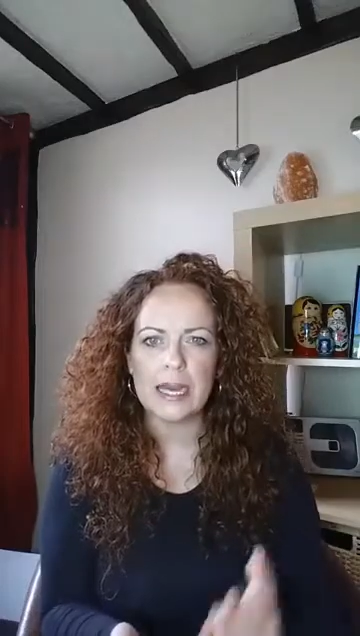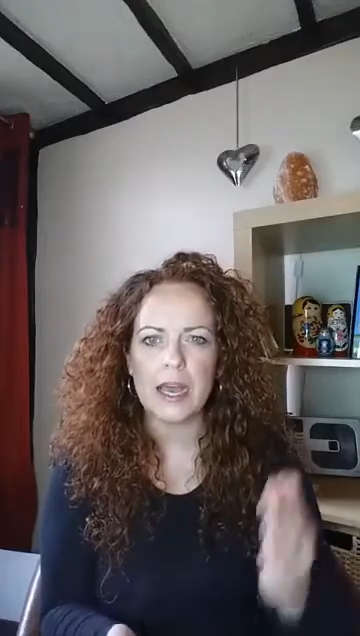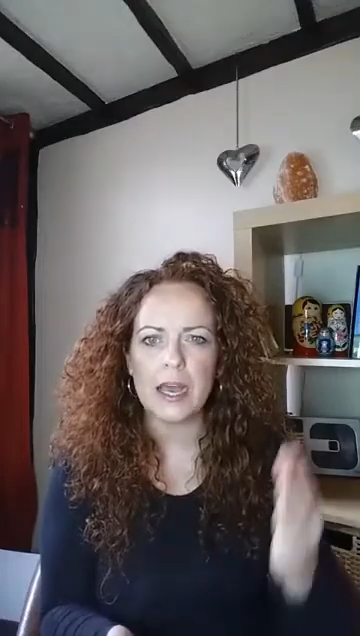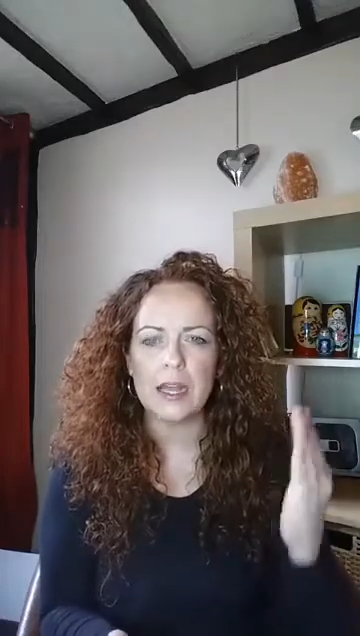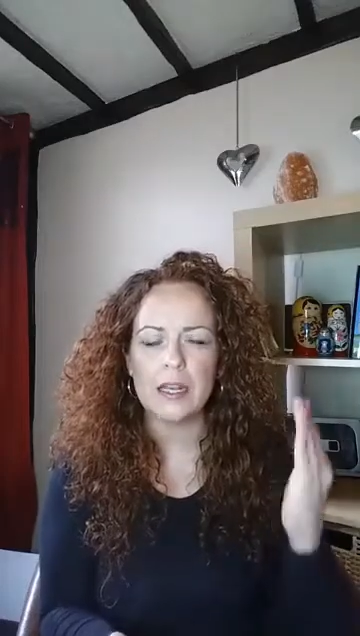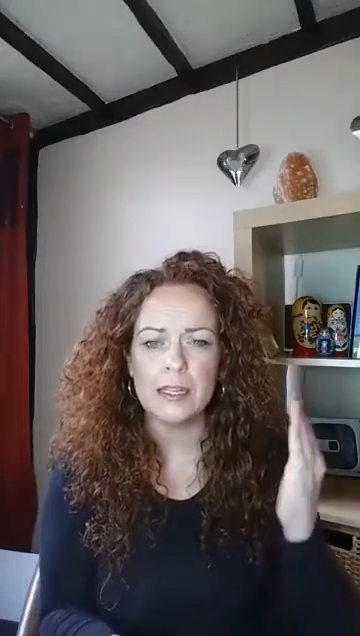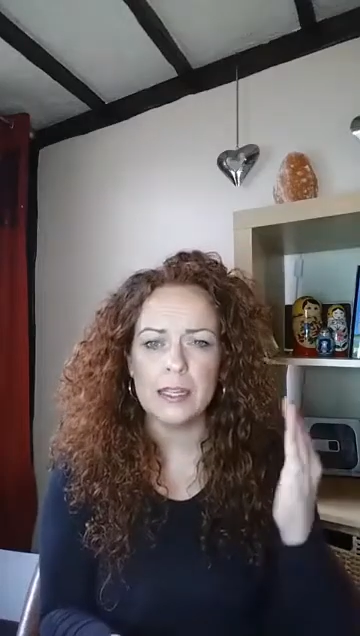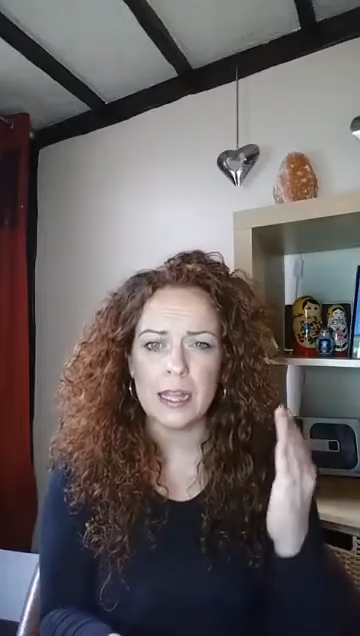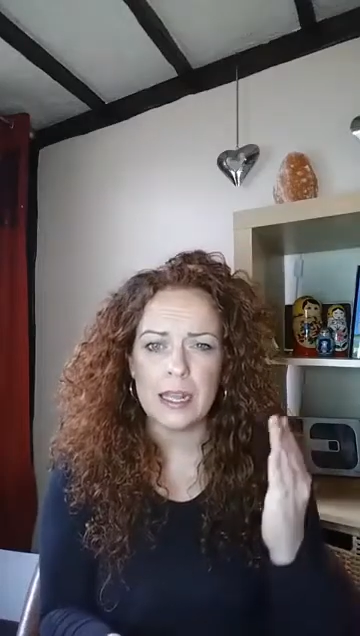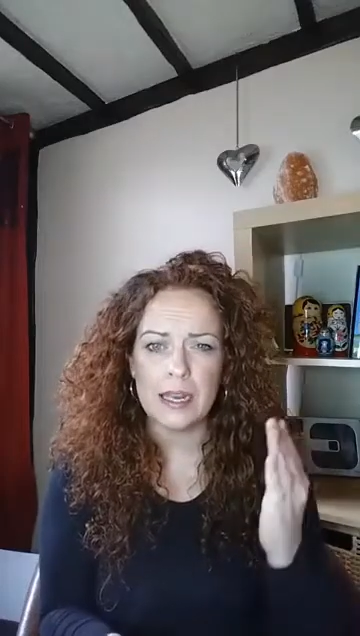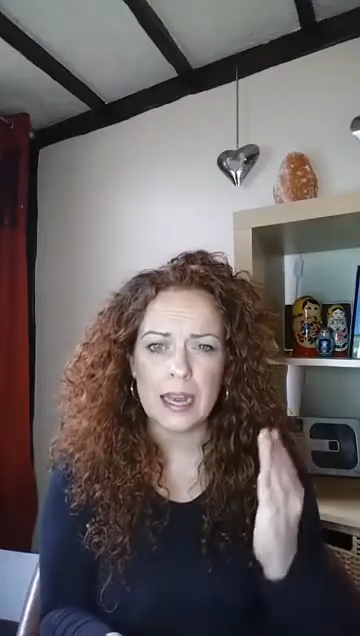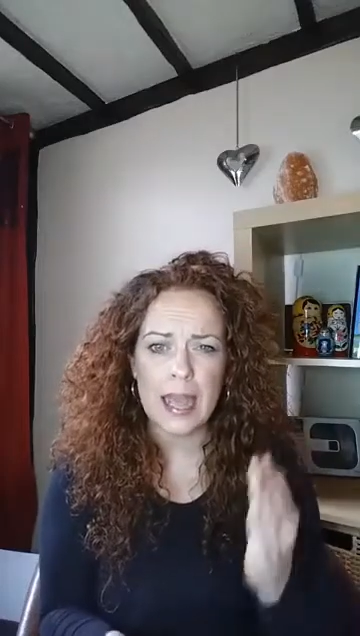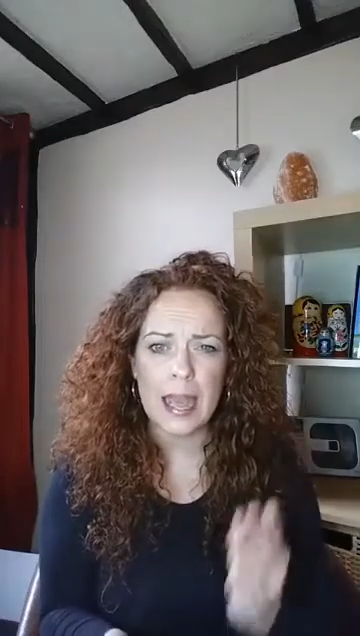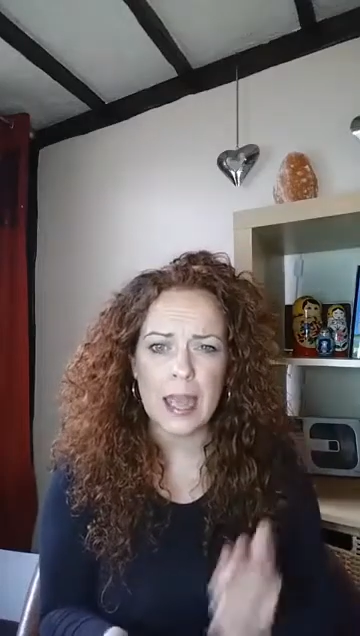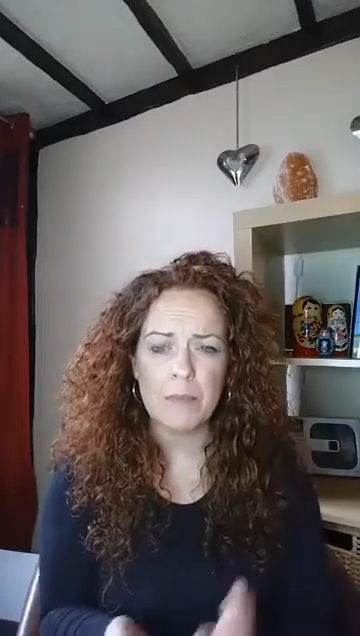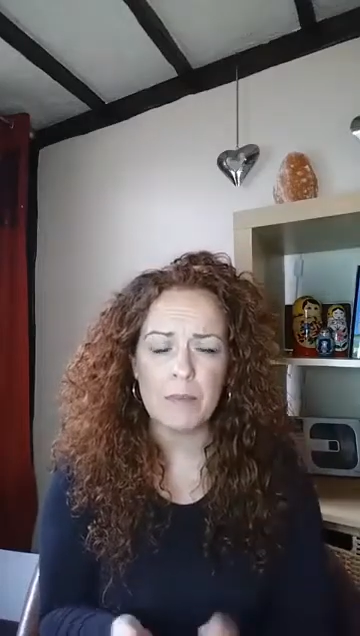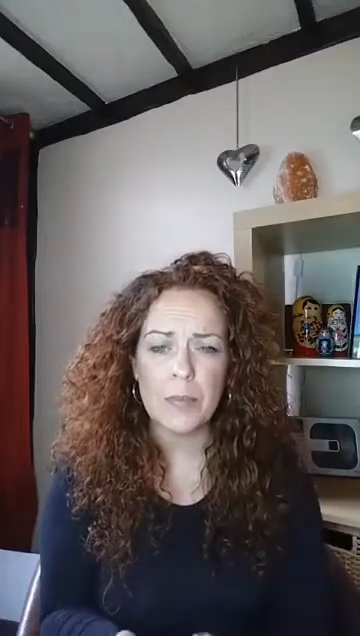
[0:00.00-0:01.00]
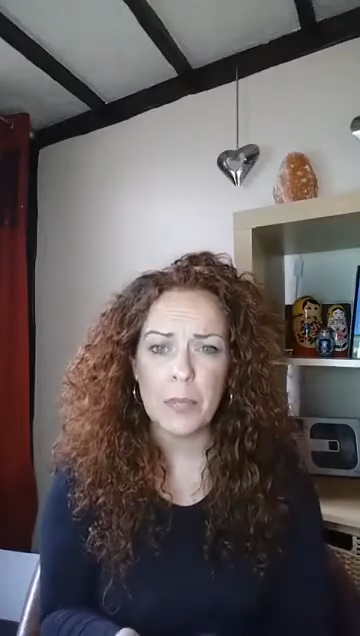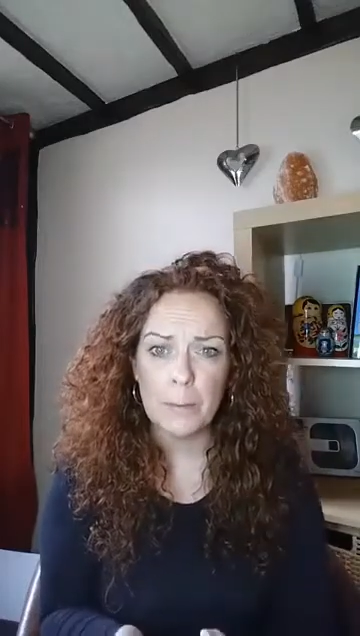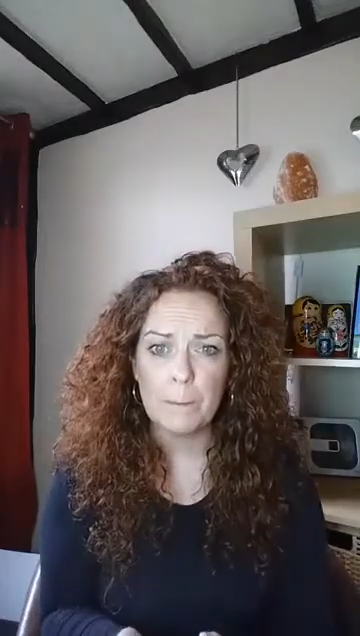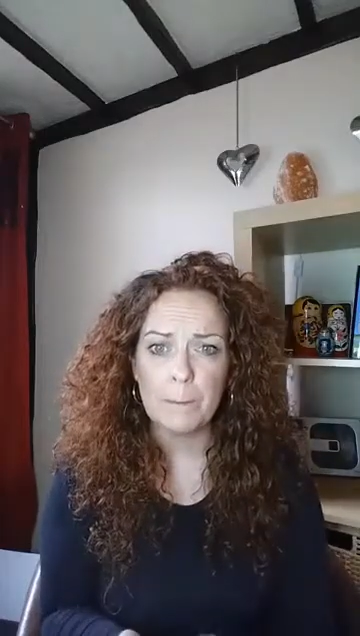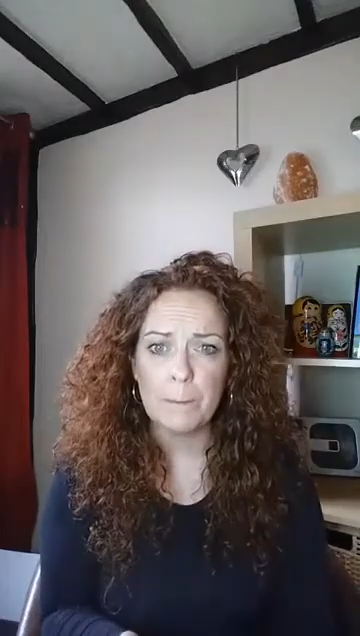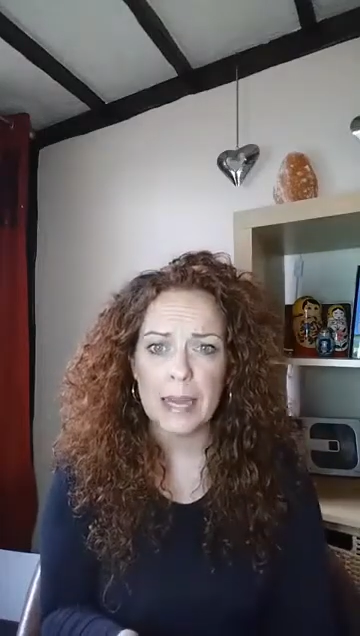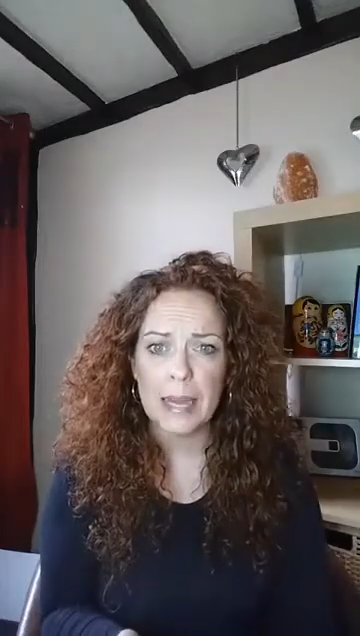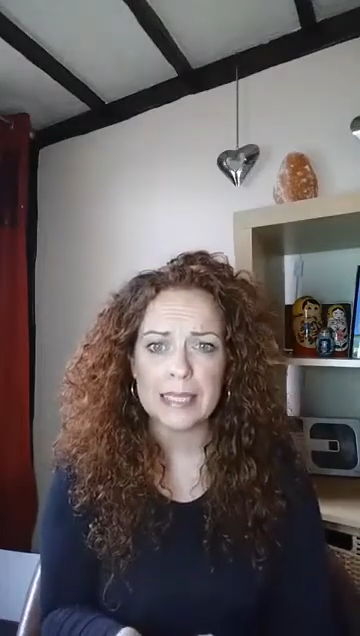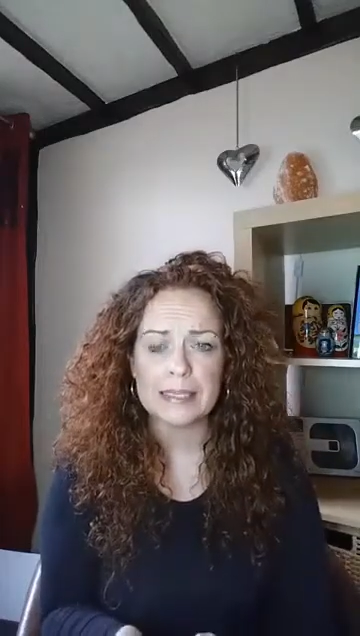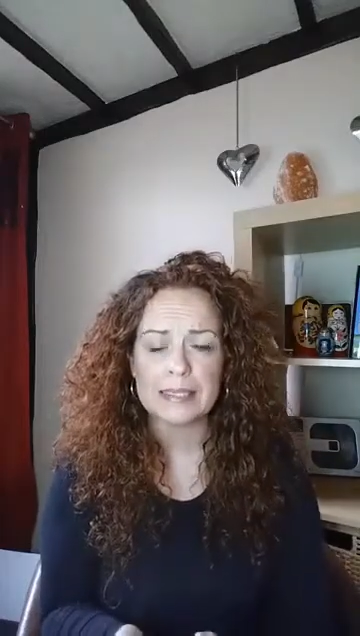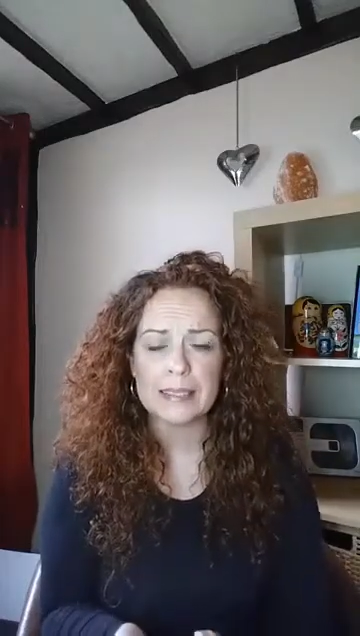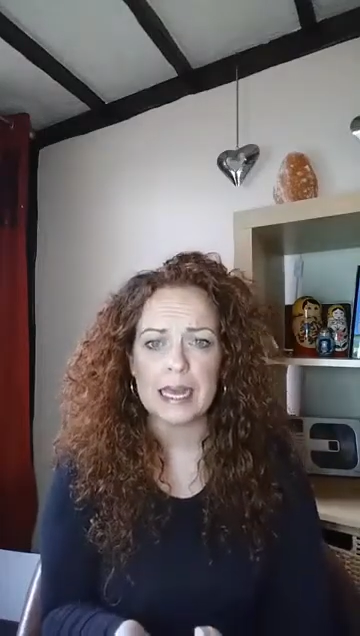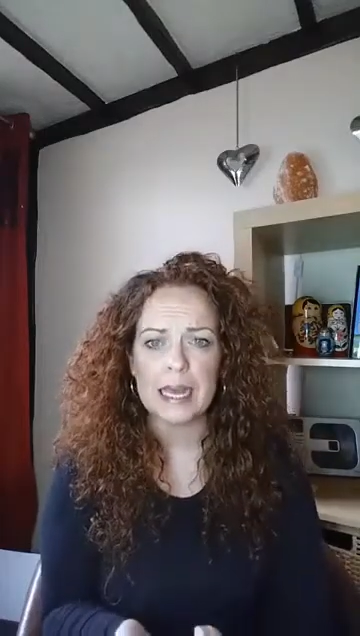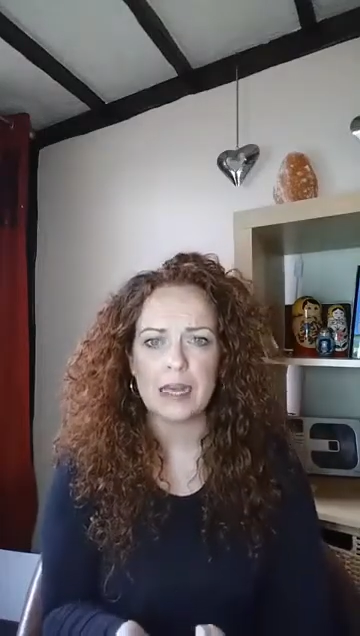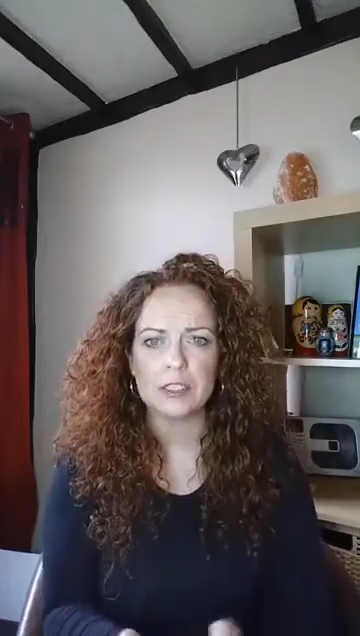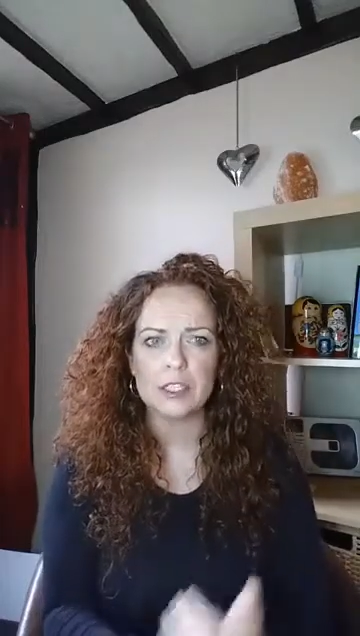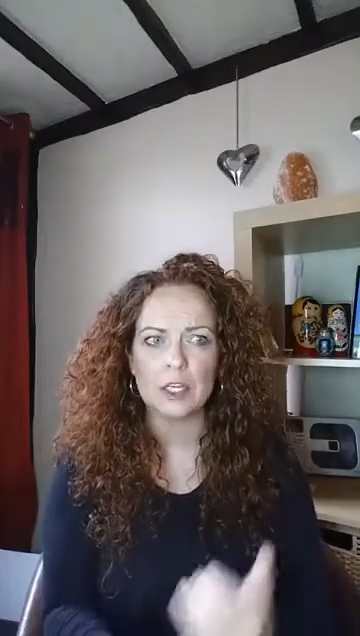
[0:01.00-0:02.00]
name, the better.